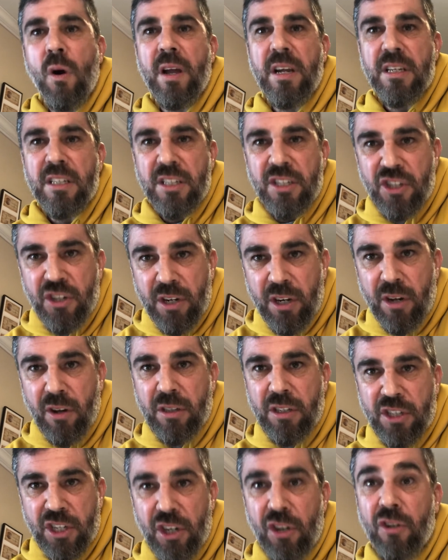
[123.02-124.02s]
his ch
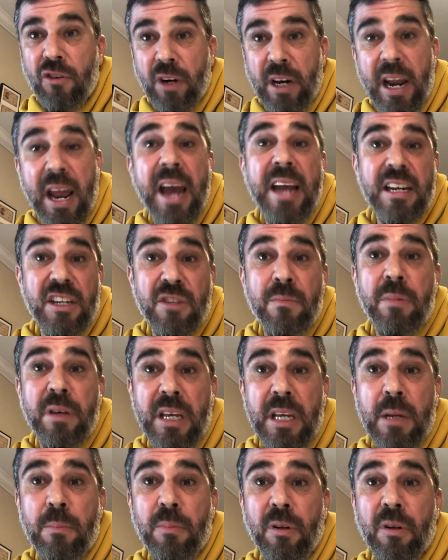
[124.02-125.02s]
children and his
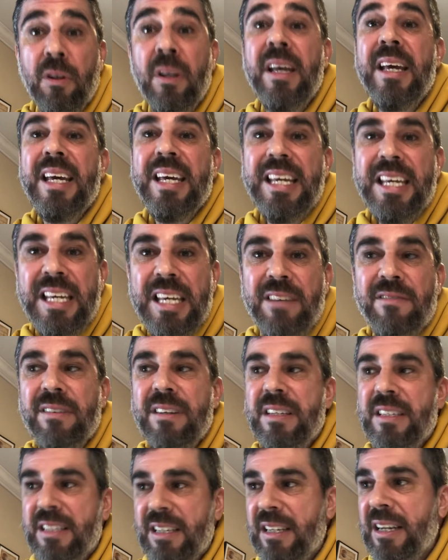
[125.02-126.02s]
people
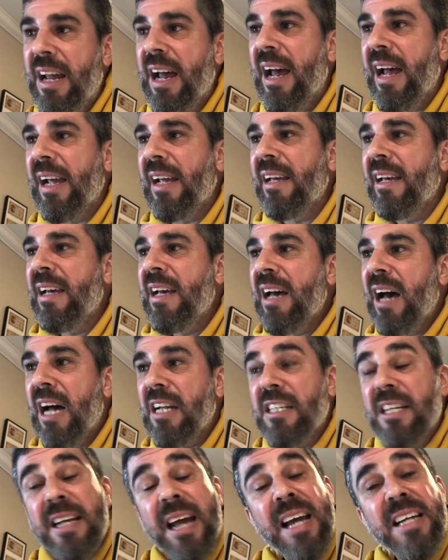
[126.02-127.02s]
even today. Uh,
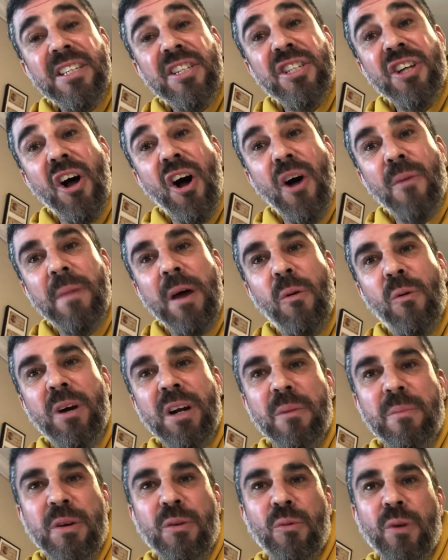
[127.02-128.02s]
today's psalm that we're
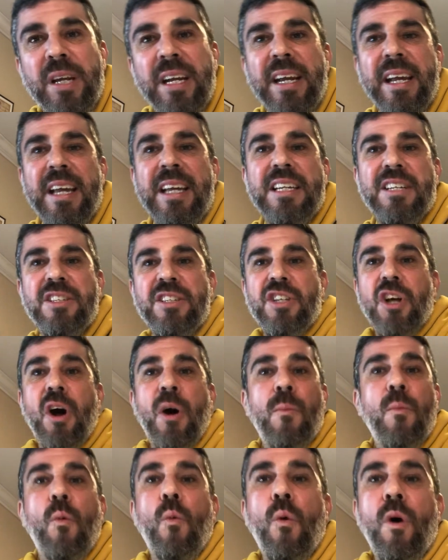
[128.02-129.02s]
going to be reading is
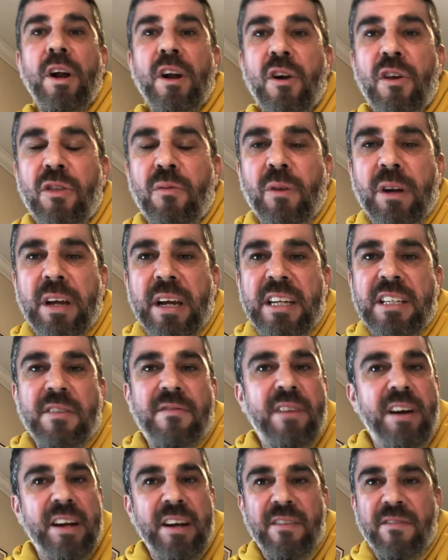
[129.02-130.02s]
Psalm 103. It's a
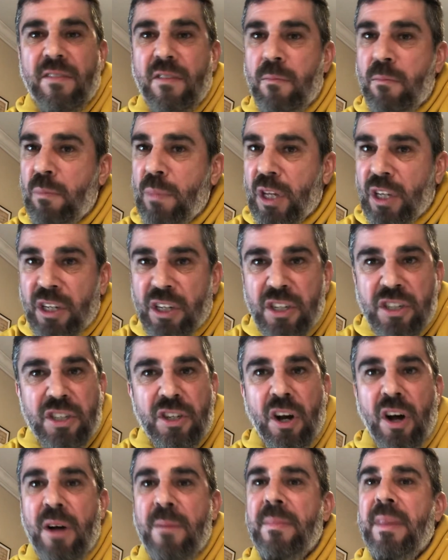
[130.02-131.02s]
very familiar
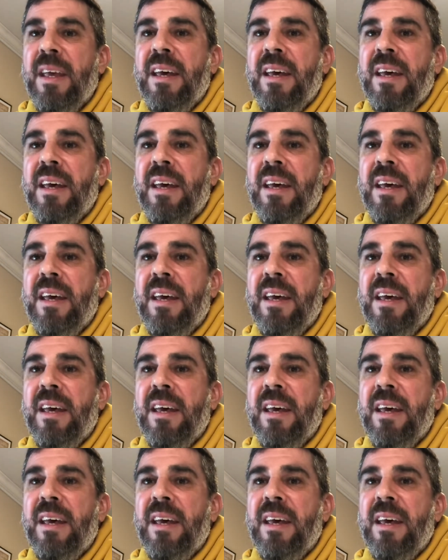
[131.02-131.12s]
psalm.